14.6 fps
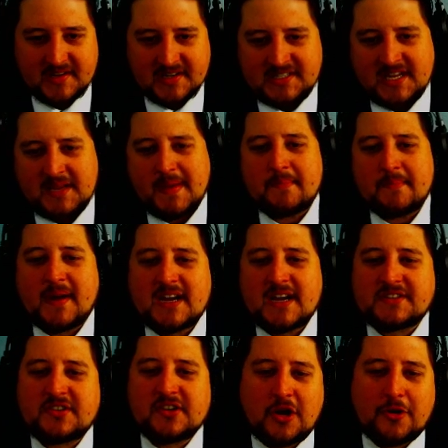Team Empire
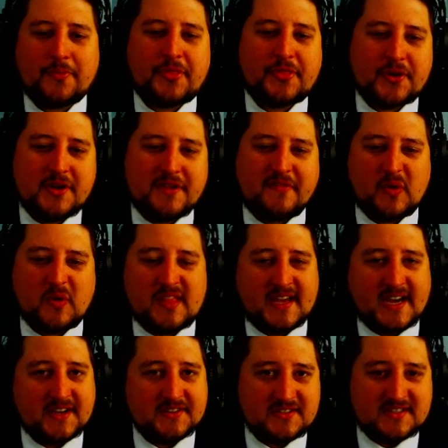took home thirty-four
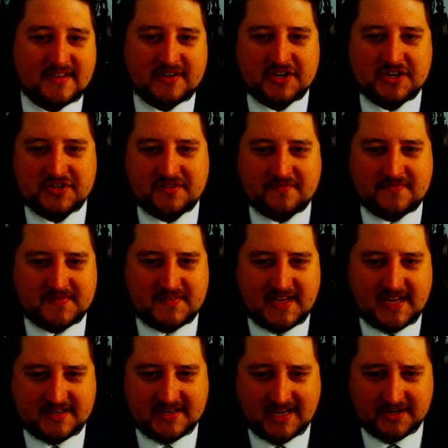thousand seven hundred and
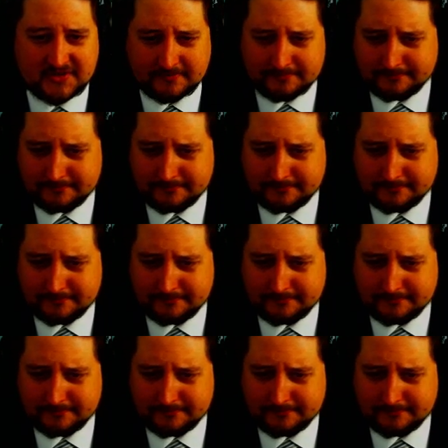fifty-eight dollars.